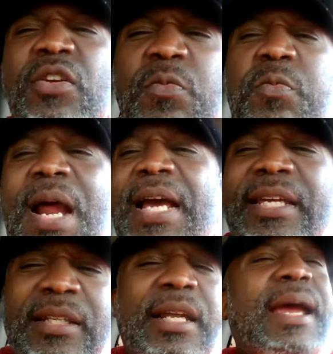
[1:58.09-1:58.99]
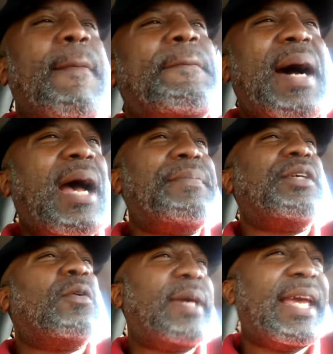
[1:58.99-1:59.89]
You rocking and bobbing
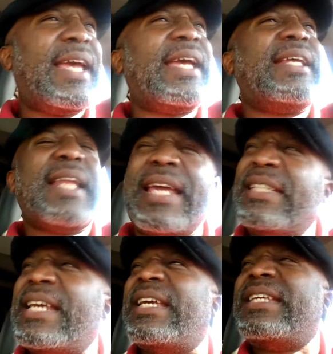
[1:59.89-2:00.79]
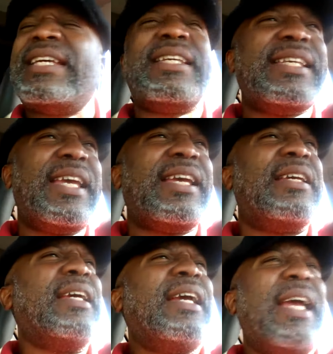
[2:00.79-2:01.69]
your head like, yeah, yeah,
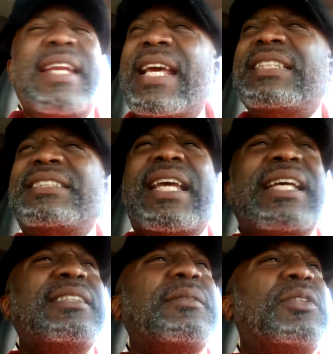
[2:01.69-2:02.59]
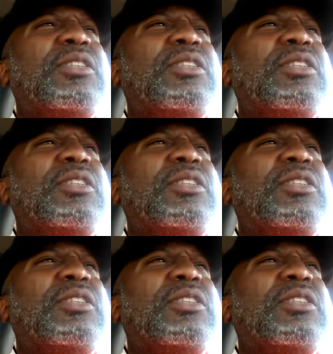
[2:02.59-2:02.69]
yeah. And they saying some